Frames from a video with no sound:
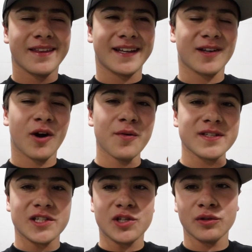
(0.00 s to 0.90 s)
the car
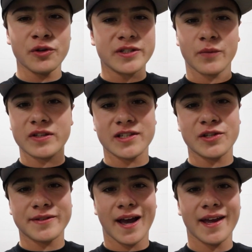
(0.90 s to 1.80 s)
wasn't too loose, it wasn't
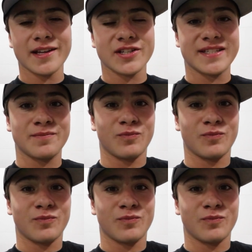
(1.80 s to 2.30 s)
too tight, it just,